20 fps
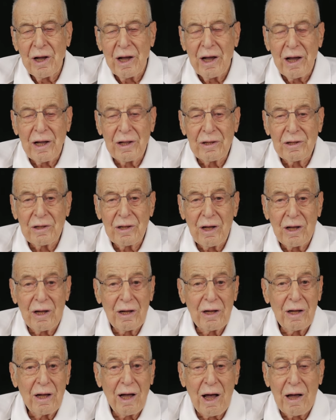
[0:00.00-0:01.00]
And
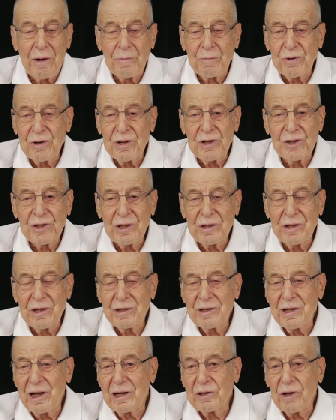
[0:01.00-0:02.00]
I
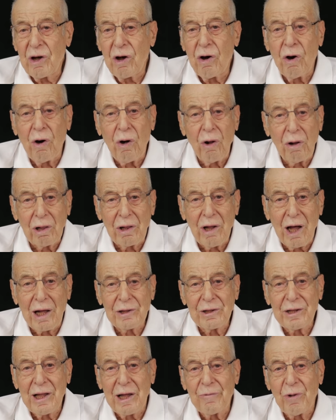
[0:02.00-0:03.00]
appreciated that a whole
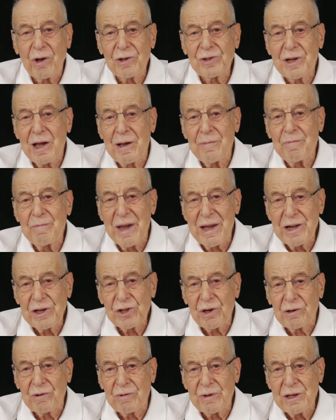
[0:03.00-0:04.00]
lot. That was a
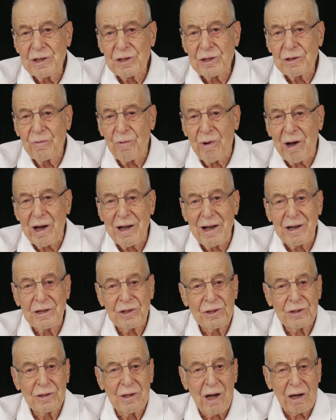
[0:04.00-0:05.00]
major reason why I
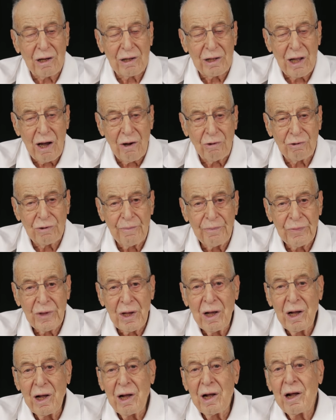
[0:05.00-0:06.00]
stuck it out.
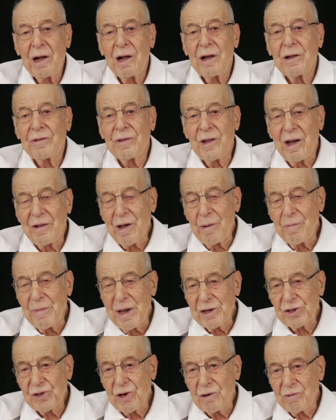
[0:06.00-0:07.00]
Another
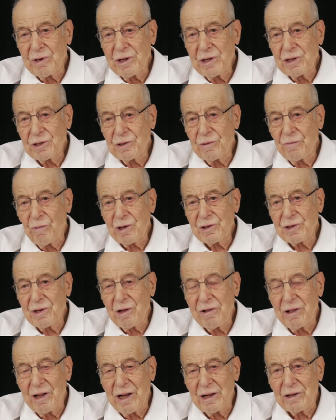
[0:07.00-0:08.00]
major reason was
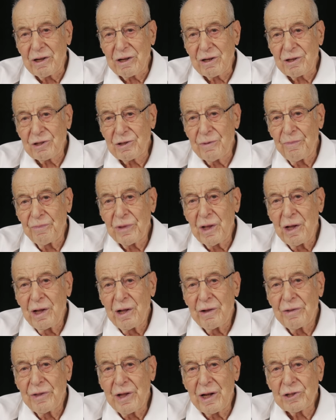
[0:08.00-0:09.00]
athletics.
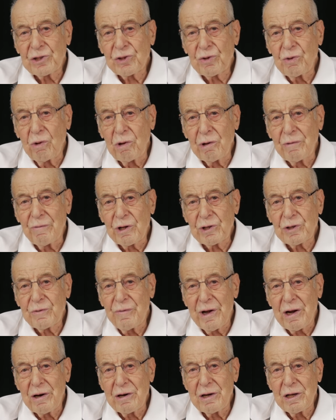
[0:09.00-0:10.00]
That school was
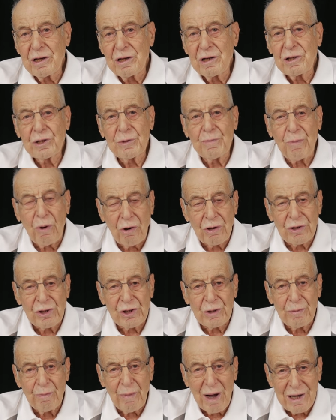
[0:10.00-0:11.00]
very
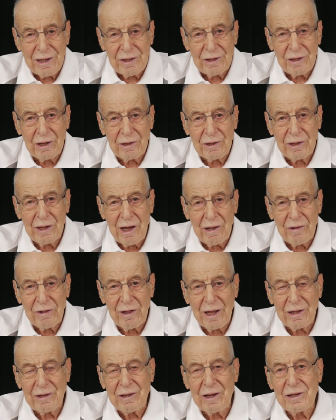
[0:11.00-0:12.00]
sports-minded.
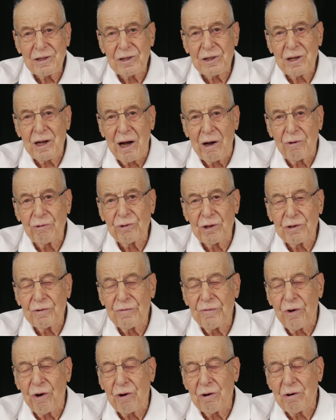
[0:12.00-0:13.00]
Athletics counted
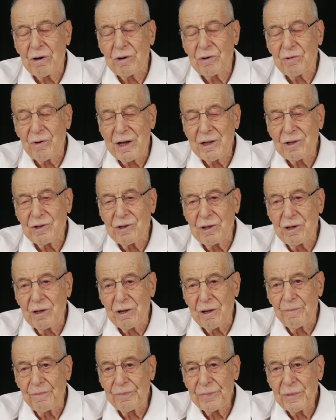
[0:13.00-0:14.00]
for a great
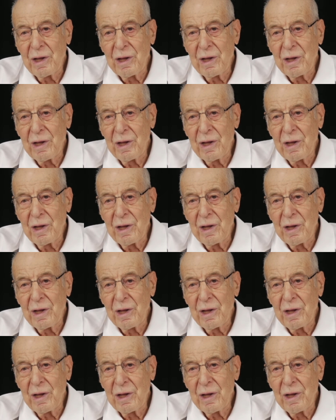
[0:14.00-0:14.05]
deal.